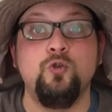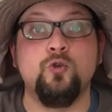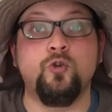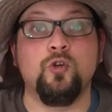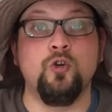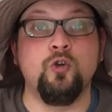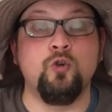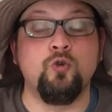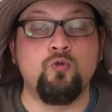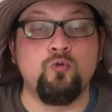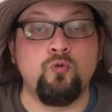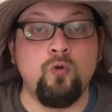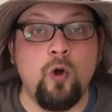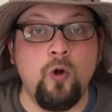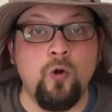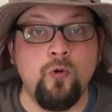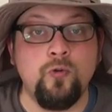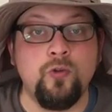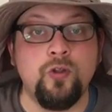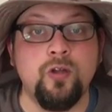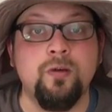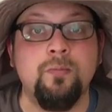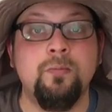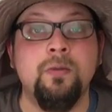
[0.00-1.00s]
you can grow
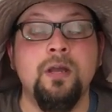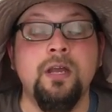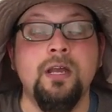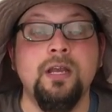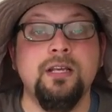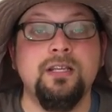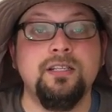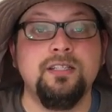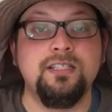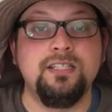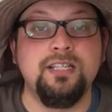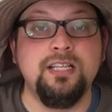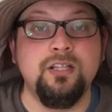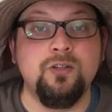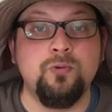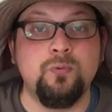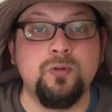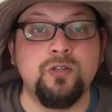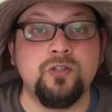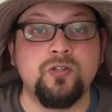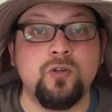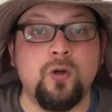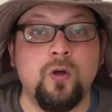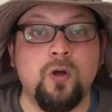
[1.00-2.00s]
them, see the
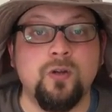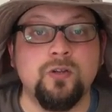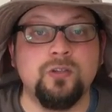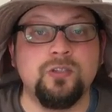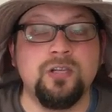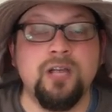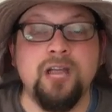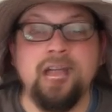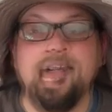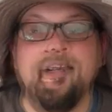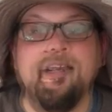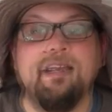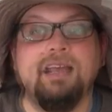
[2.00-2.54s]
results,